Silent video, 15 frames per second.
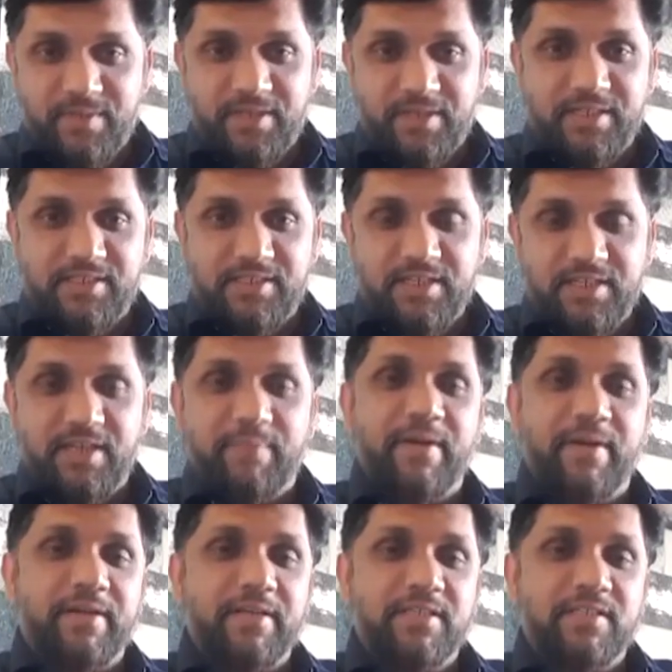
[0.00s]
consulting
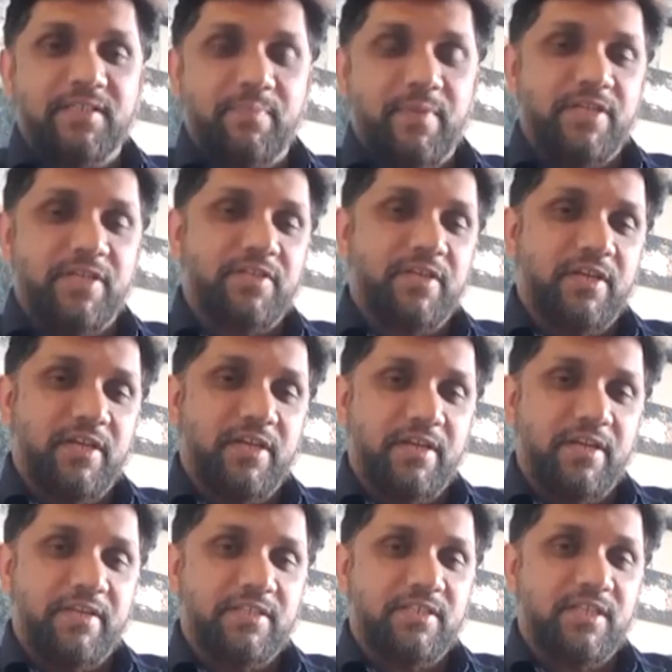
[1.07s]
practice based
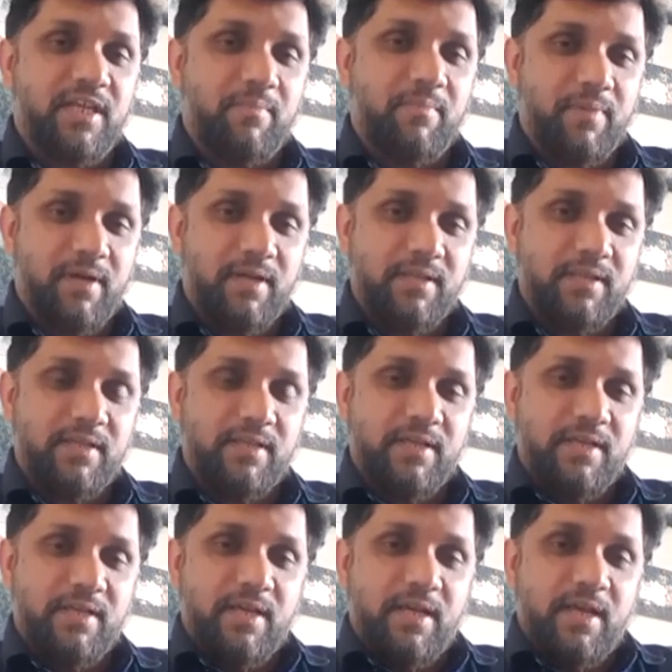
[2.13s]
here in Islamabad.
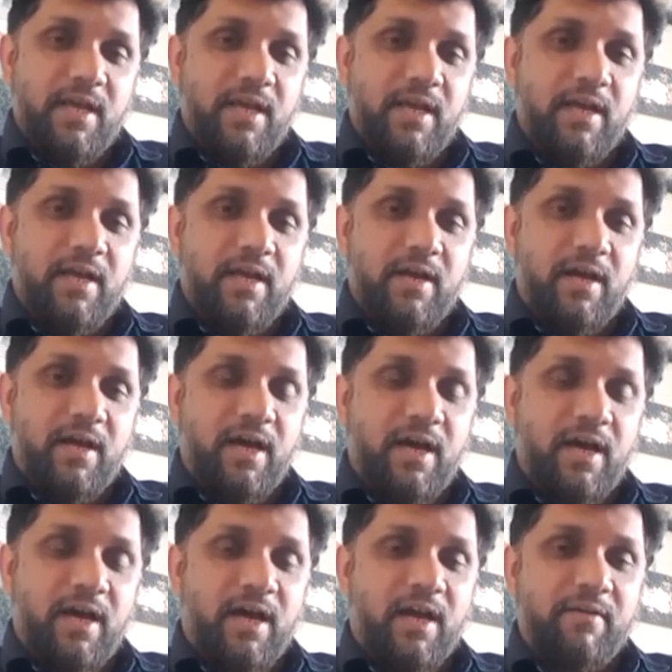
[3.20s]

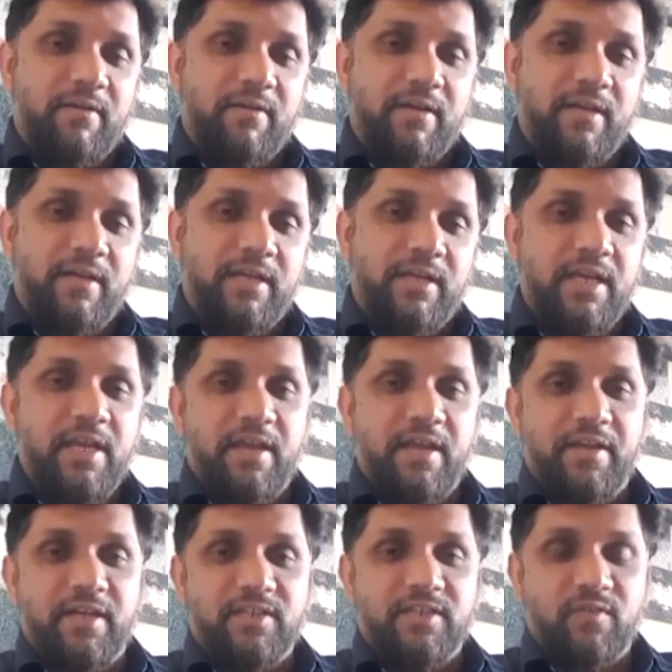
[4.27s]
Our key
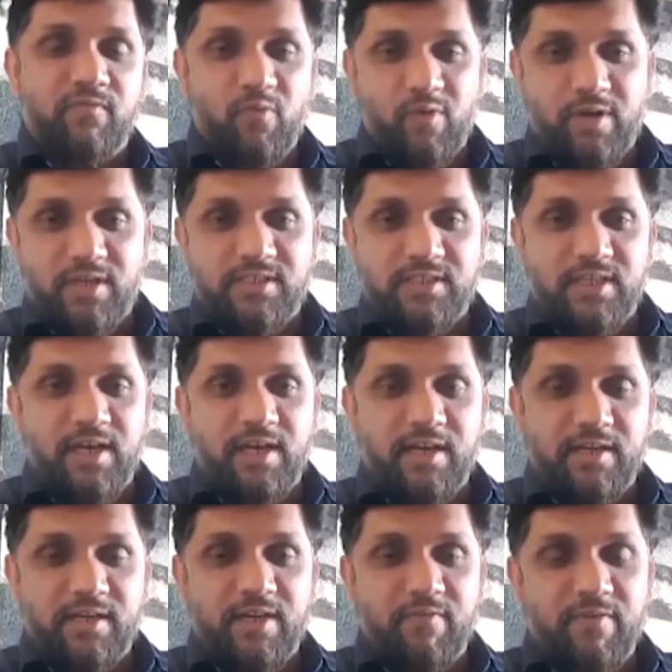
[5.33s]
areas of focus
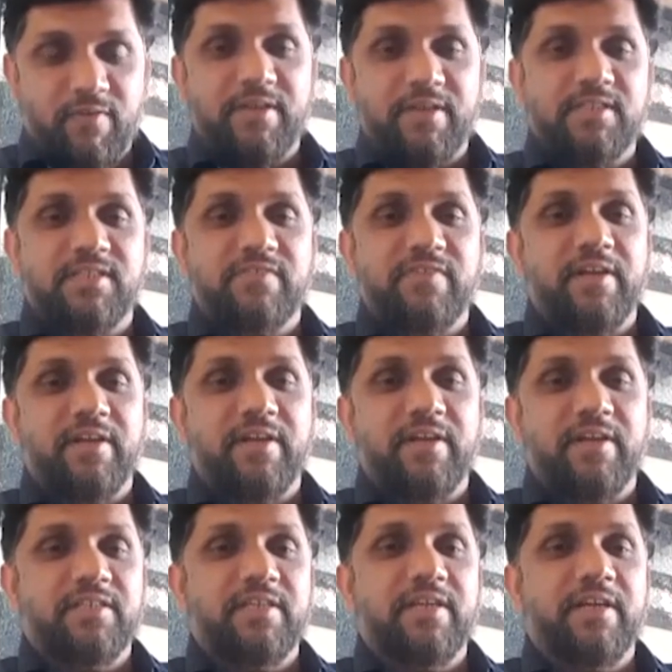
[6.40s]
are governance,
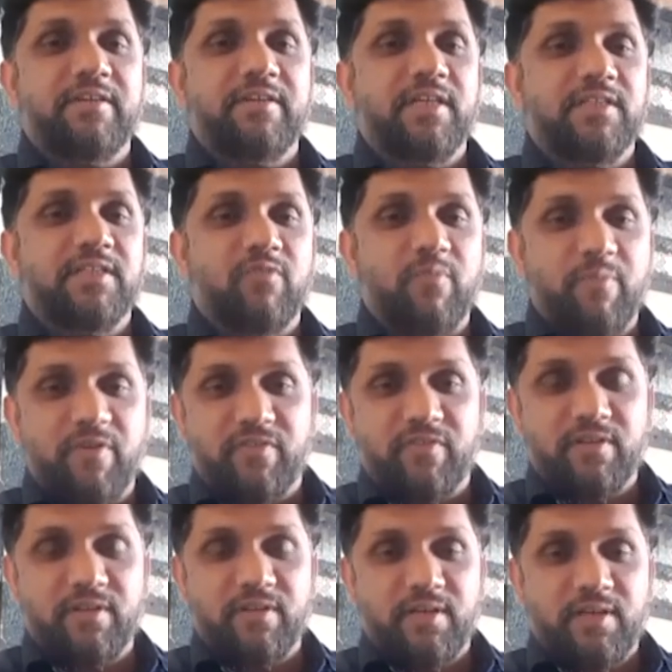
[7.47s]
strategy, and
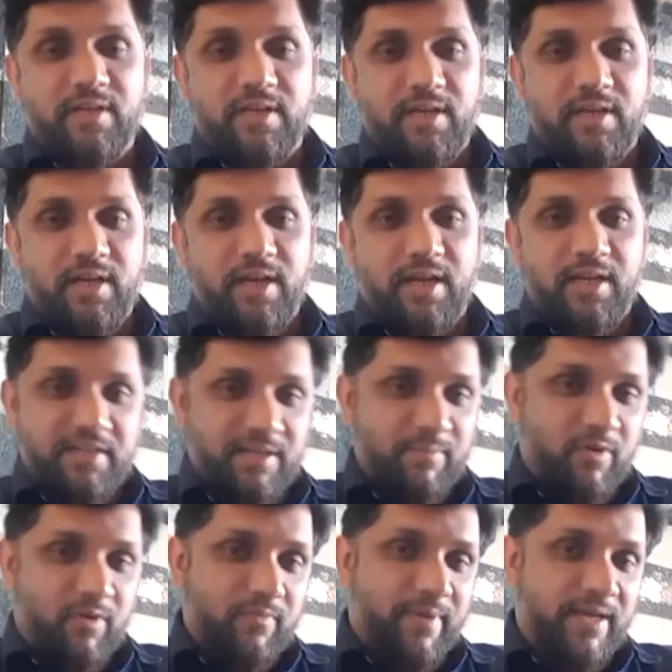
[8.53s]
transformation. A little
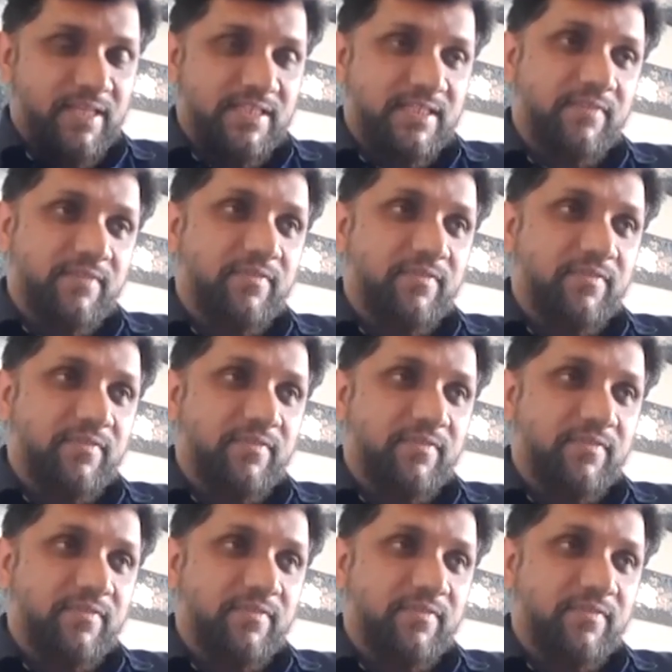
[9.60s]
about myself.